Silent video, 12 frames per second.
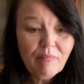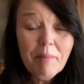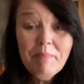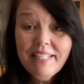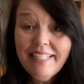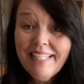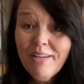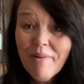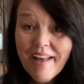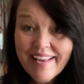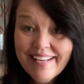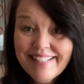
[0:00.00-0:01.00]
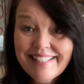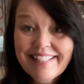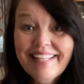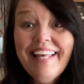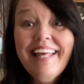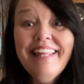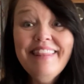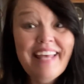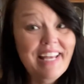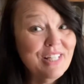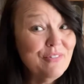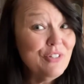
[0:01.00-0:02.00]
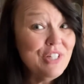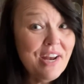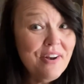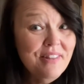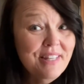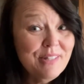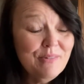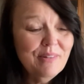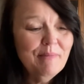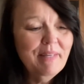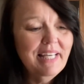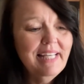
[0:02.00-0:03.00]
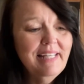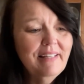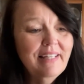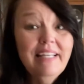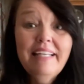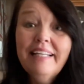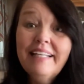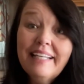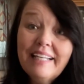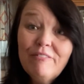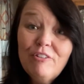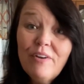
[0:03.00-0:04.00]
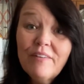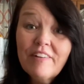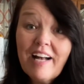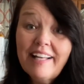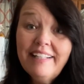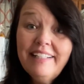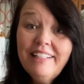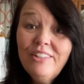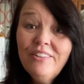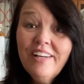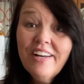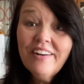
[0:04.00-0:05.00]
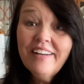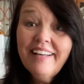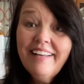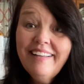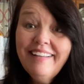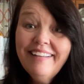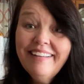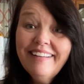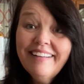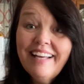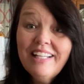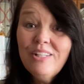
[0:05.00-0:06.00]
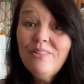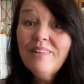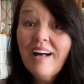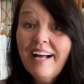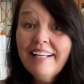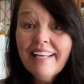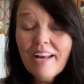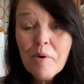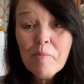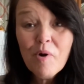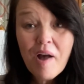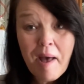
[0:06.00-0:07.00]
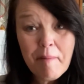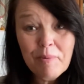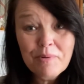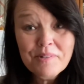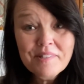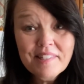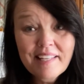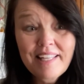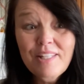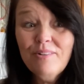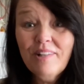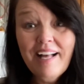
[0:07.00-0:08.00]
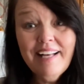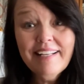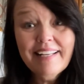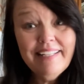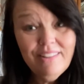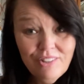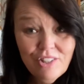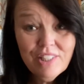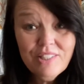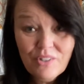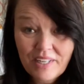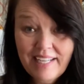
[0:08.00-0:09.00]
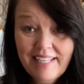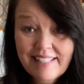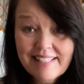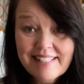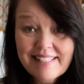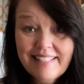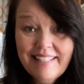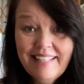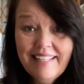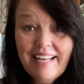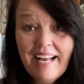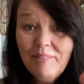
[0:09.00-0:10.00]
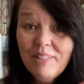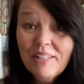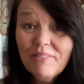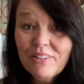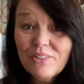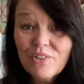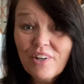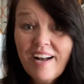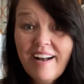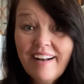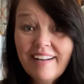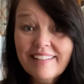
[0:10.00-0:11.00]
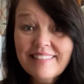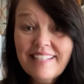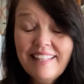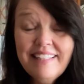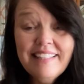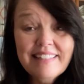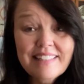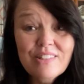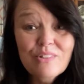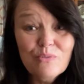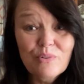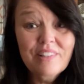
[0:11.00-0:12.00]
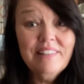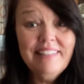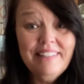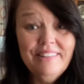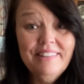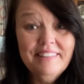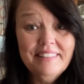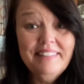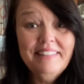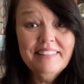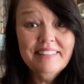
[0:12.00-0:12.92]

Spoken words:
But anyways, thanks for sharing this with me. If you've got it in your area and you like caramel apples and you like energy drinks, I'd give it a try because I think this is really good.